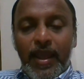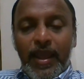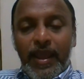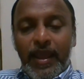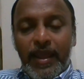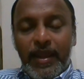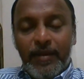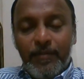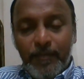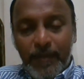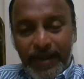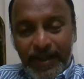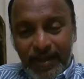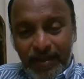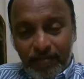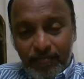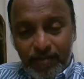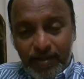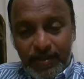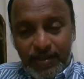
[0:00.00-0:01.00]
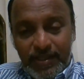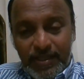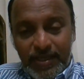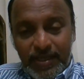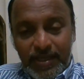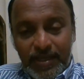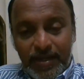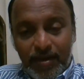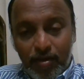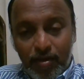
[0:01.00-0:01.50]
enmity with
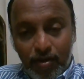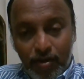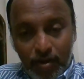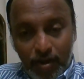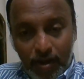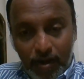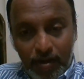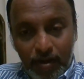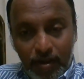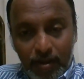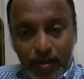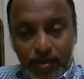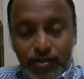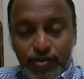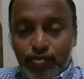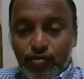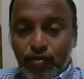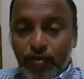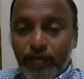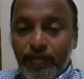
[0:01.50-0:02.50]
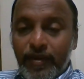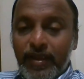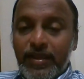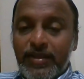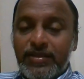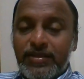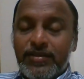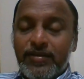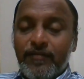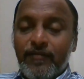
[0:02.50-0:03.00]
the Lord, so he
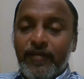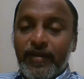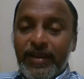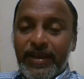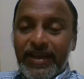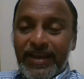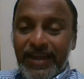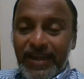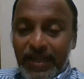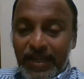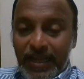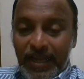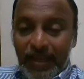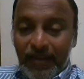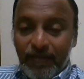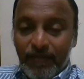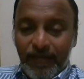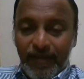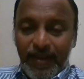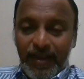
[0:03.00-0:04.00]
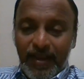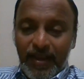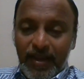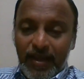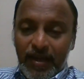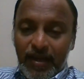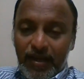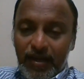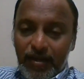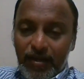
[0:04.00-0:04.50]
is very
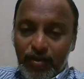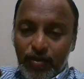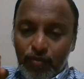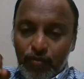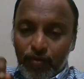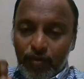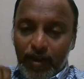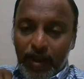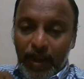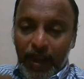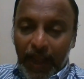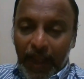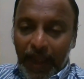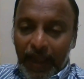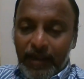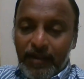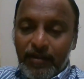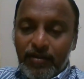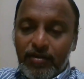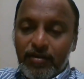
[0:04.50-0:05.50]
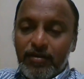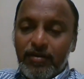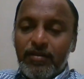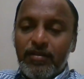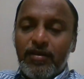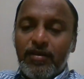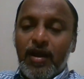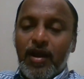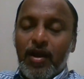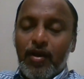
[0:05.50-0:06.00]
difficult to enter
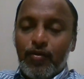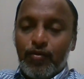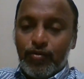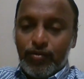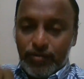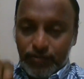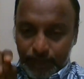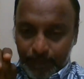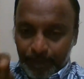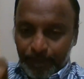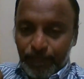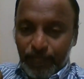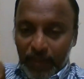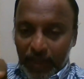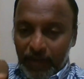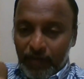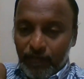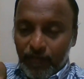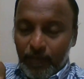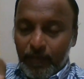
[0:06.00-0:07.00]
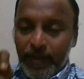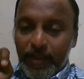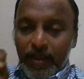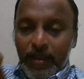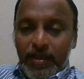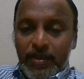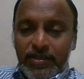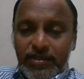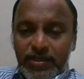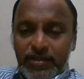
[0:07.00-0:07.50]
the house. It will be,
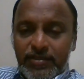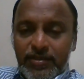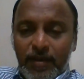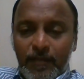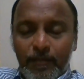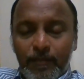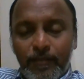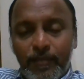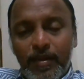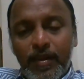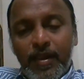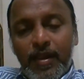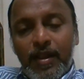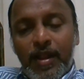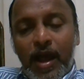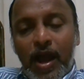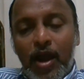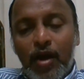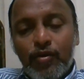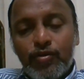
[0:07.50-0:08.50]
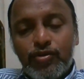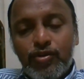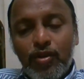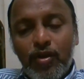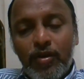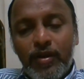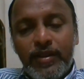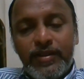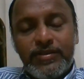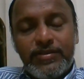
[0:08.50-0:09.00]
see, some house
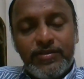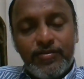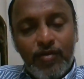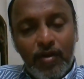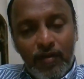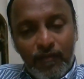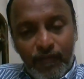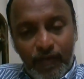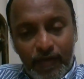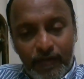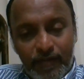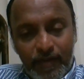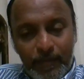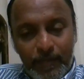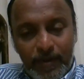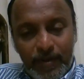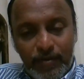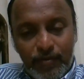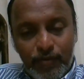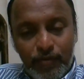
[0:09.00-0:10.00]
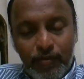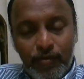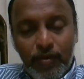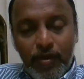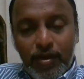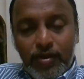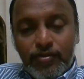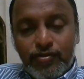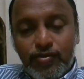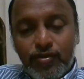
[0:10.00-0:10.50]
lord is not favorable to you,
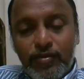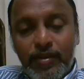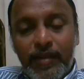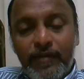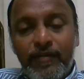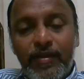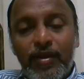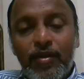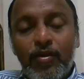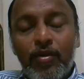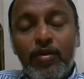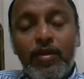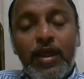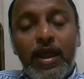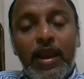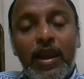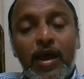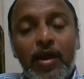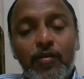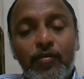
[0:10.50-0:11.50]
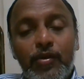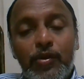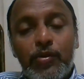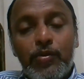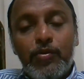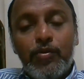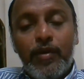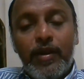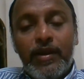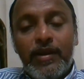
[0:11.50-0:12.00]
so they will not allow you
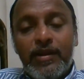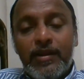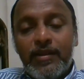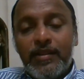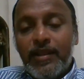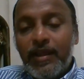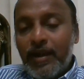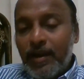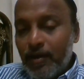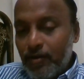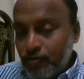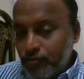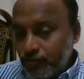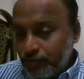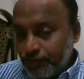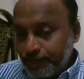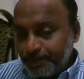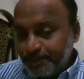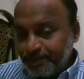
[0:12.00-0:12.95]
to enter their house.